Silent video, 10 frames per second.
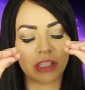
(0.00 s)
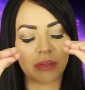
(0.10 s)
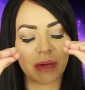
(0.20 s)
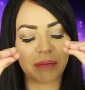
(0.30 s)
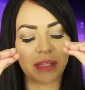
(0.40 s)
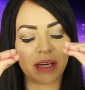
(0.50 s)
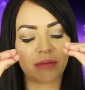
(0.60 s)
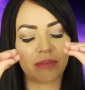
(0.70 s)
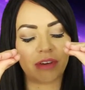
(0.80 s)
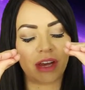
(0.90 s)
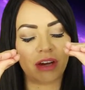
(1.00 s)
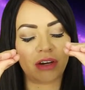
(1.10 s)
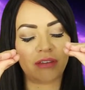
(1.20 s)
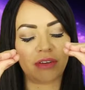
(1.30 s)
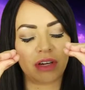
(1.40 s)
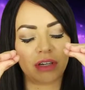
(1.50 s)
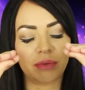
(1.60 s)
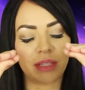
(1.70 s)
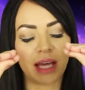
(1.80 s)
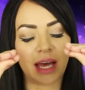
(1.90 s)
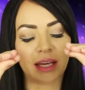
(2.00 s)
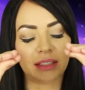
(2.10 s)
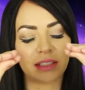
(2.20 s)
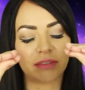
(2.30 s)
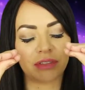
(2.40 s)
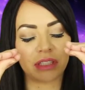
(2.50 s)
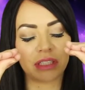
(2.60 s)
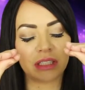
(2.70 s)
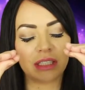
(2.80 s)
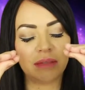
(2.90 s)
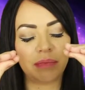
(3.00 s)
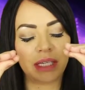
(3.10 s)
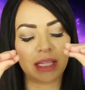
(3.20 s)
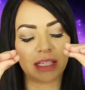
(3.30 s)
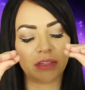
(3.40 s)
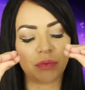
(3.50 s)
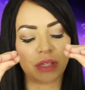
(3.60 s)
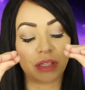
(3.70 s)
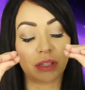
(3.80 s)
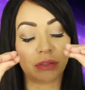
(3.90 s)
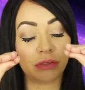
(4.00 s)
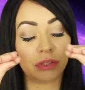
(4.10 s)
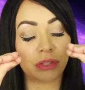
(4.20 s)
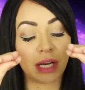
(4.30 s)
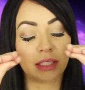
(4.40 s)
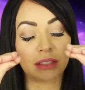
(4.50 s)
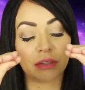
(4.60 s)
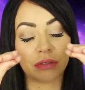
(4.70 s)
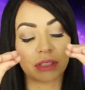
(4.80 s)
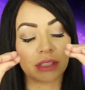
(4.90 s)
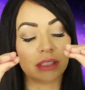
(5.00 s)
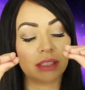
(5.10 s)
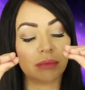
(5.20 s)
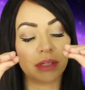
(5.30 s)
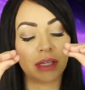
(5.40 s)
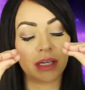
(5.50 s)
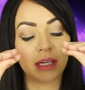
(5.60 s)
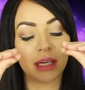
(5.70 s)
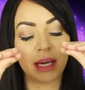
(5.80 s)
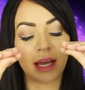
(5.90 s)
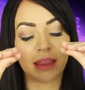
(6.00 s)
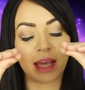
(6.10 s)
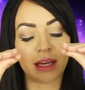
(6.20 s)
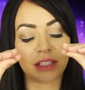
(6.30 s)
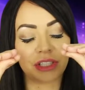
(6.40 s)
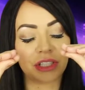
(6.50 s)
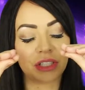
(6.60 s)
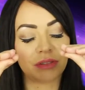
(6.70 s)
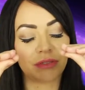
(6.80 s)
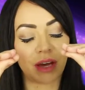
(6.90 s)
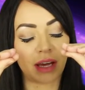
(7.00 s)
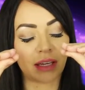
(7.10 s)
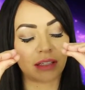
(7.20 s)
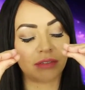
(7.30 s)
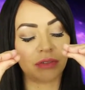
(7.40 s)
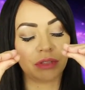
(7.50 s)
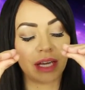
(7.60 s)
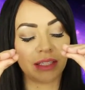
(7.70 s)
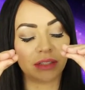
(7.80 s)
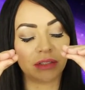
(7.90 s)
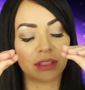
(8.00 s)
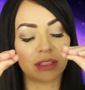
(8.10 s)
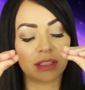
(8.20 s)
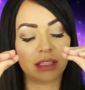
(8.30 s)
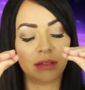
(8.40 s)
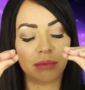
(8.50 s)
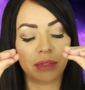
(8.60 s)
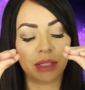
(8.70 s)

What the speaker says: You might become very, very relaxed and feel sleepy, like you want to close your eyes and go to sleep. And that is just fine. If you'd like to go to sleep,